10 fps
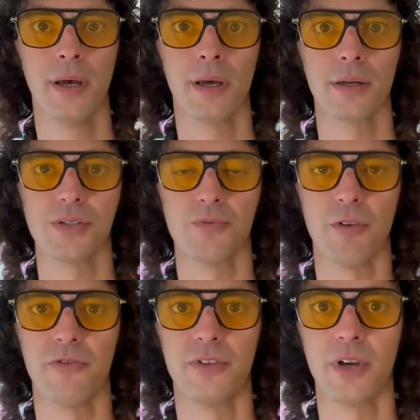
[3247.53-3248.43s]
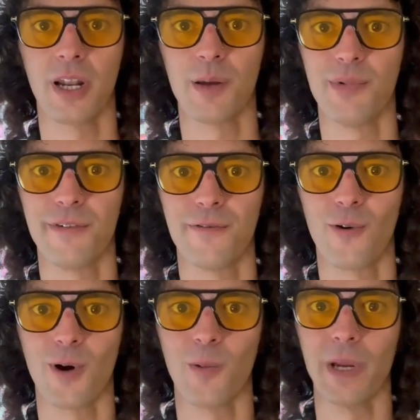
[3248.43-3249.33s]
Because we've done it
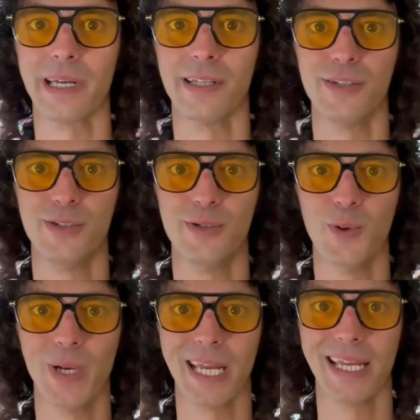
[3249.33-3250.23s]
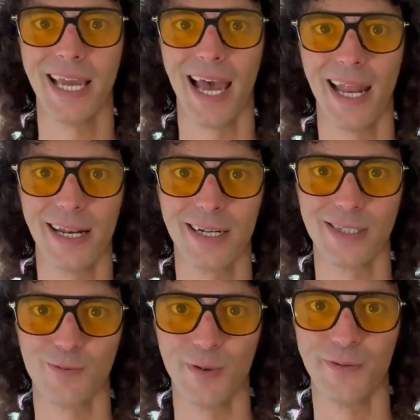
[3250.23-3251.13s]
before and we can do it again
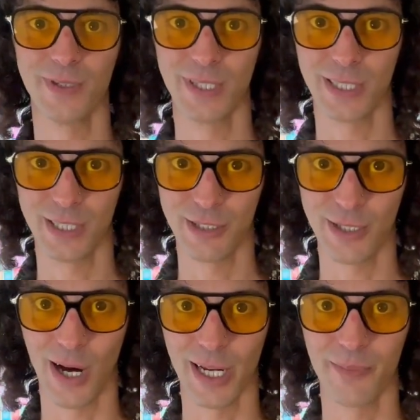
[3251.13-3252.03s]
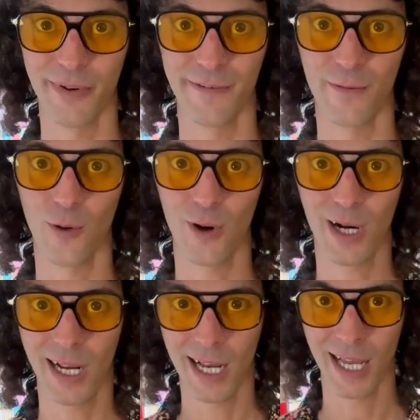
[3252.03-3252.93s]
because we've done it
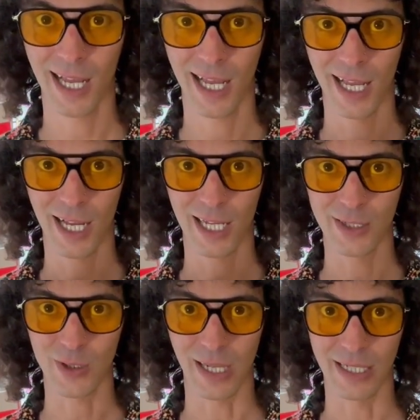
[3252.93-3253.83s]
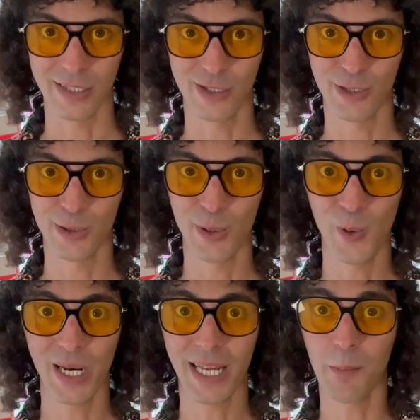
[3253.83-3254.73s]
before. So let's
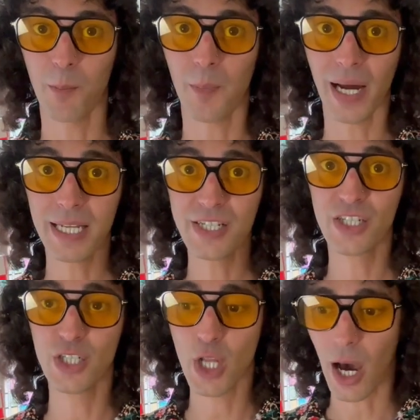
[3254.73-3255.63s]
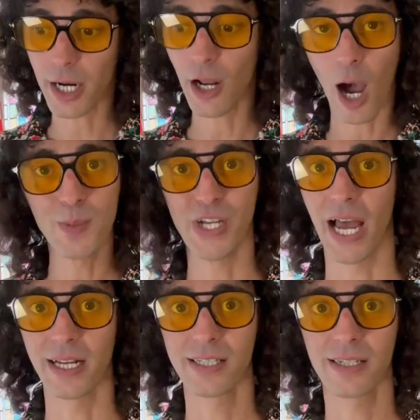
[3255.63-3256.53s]
do it again. Money's not an
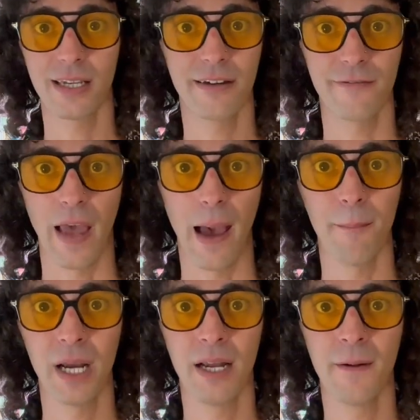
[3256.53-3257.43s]
object, fam.